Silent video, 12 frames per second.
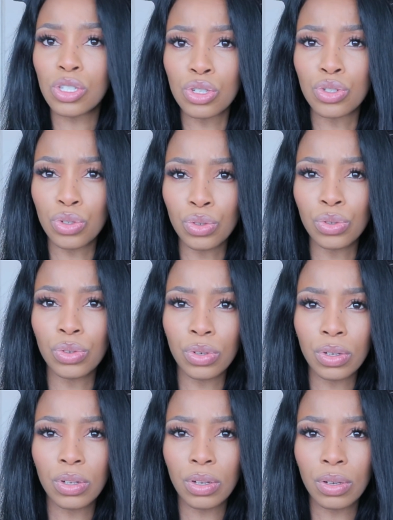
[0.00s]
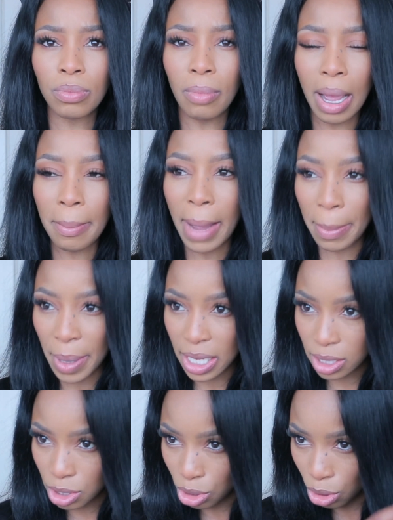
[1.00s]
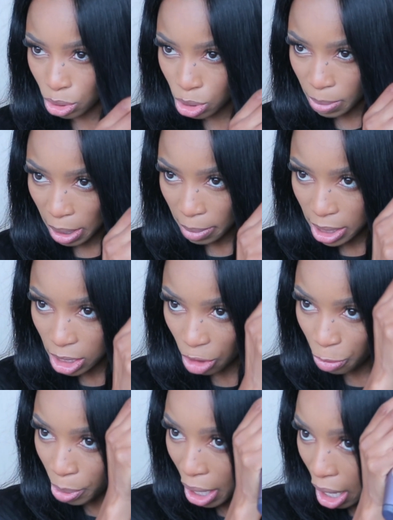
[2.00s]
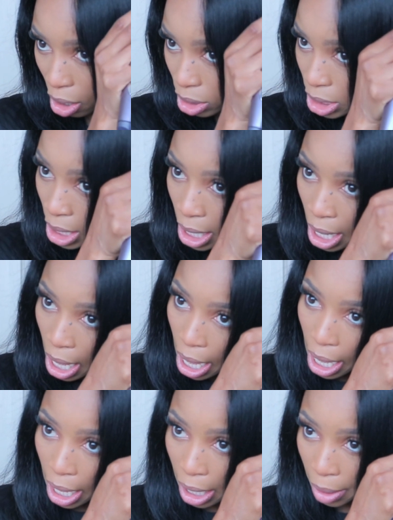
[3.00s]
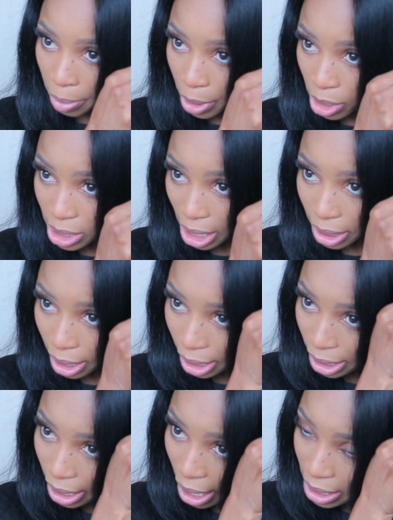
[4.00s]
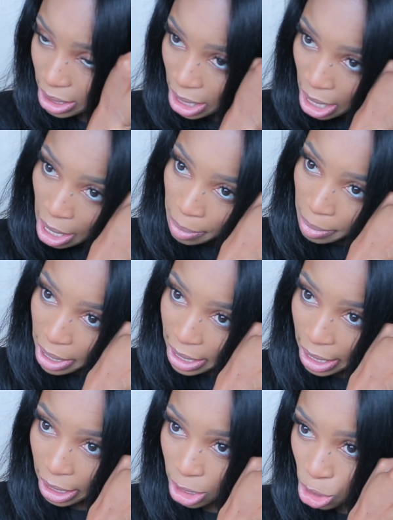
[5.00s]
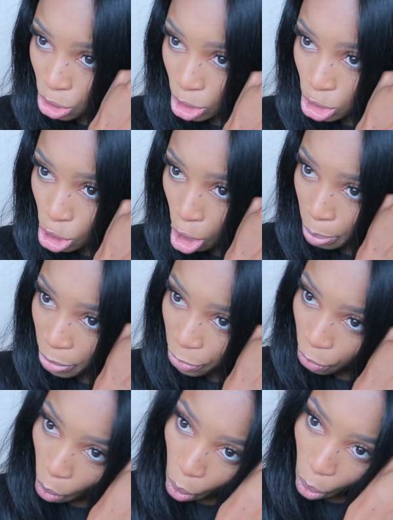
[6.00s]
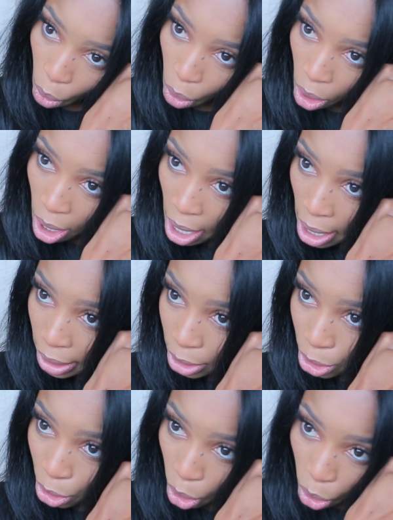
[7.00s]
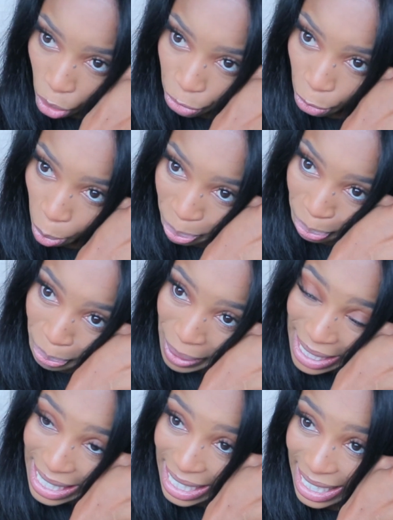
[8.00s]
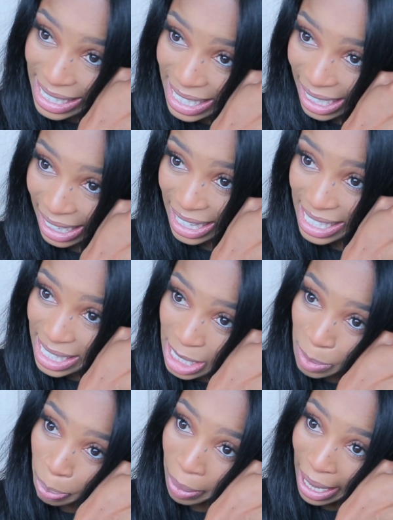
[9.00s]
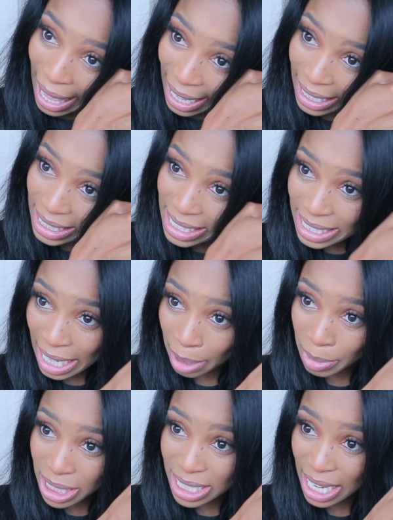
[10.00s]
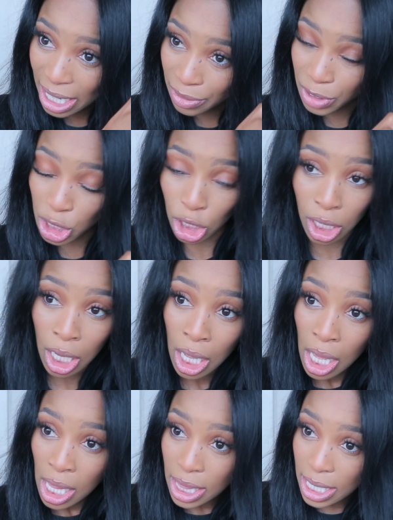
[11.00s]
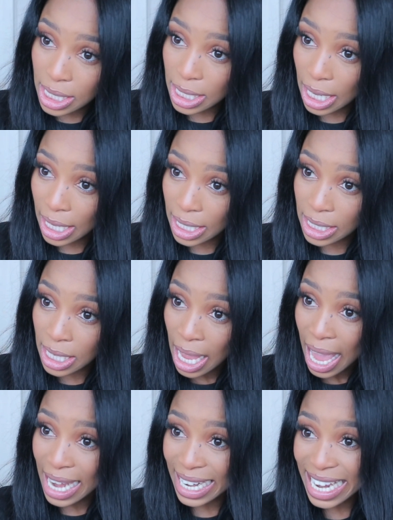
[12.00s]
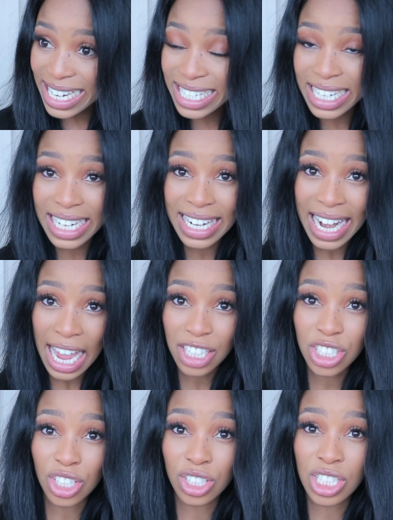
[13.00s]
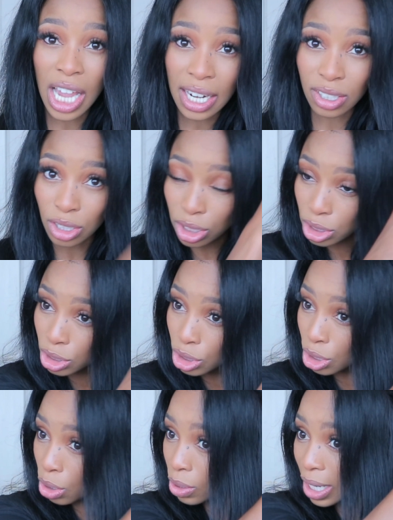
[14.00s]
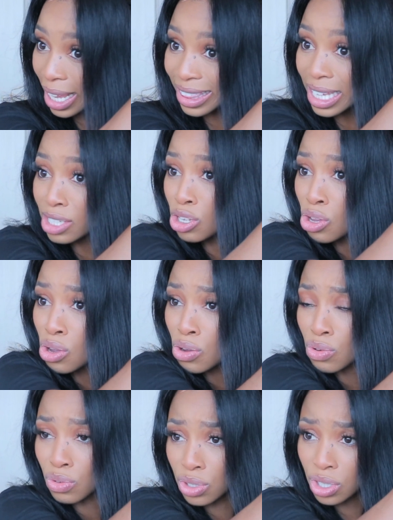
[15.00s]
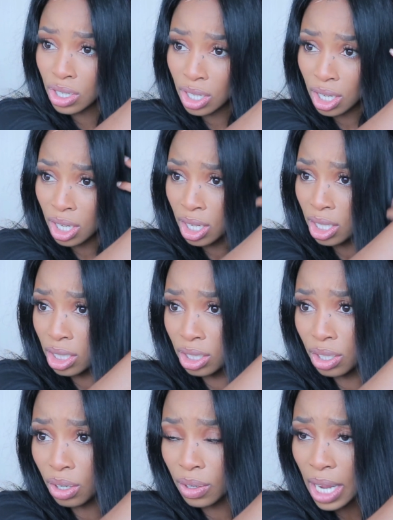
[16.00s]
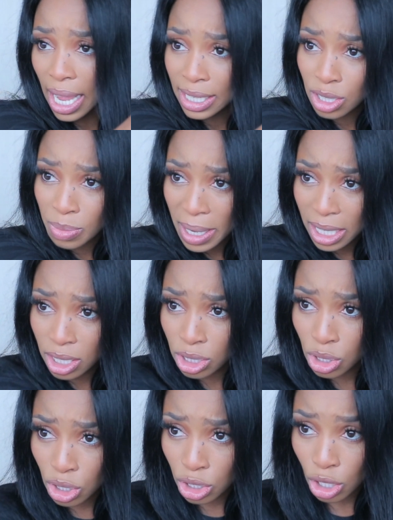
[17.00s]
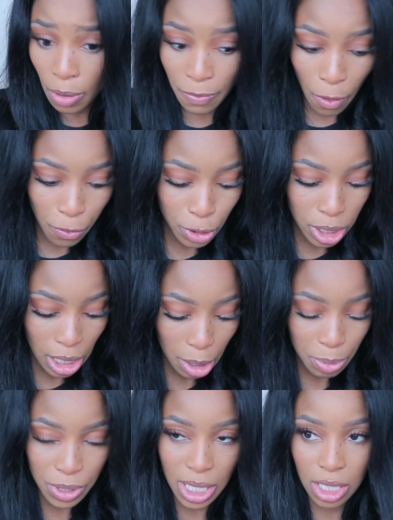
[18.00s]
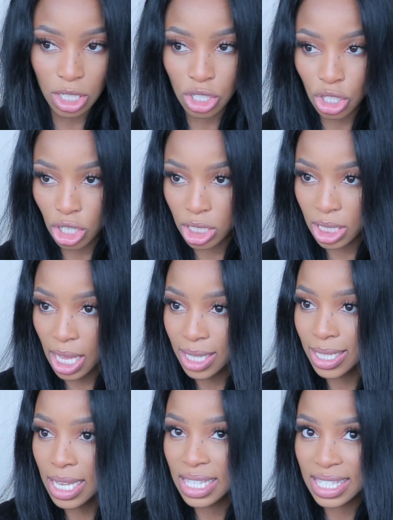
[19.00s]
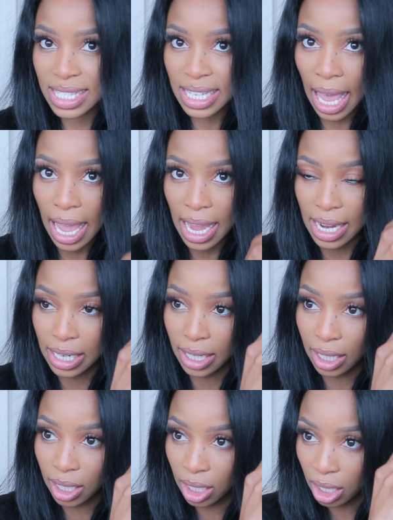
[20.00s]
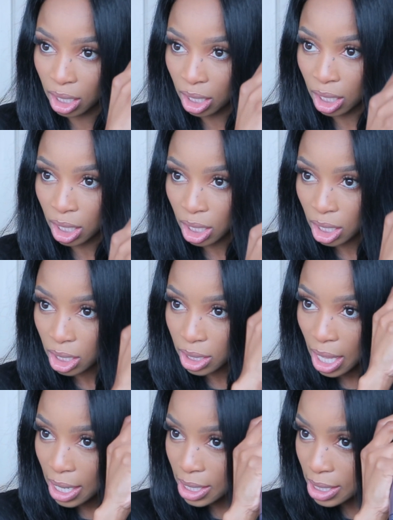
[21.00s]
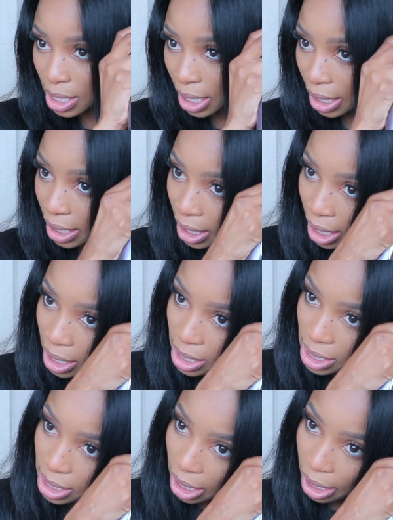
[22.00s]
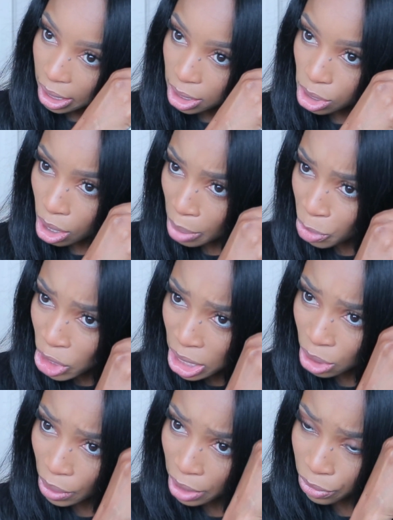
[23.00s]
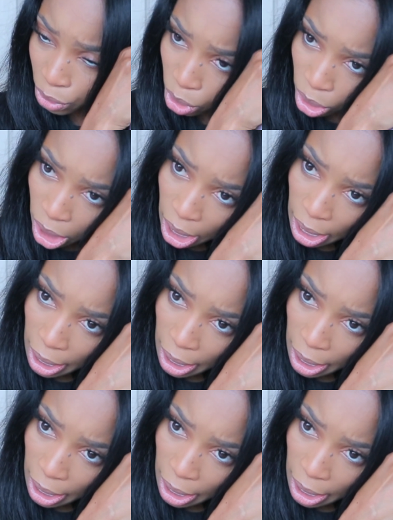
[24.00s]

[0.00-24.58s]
do my best, you know, to make myself proud, because I think that making it to the top 4, you know, for BET, this is Black Entertainment Television, this is an international channel, you know, like that's huge, you know. And to make it into the top 4 for their presenter search, that's insane. That is insane. So I'm really grateful,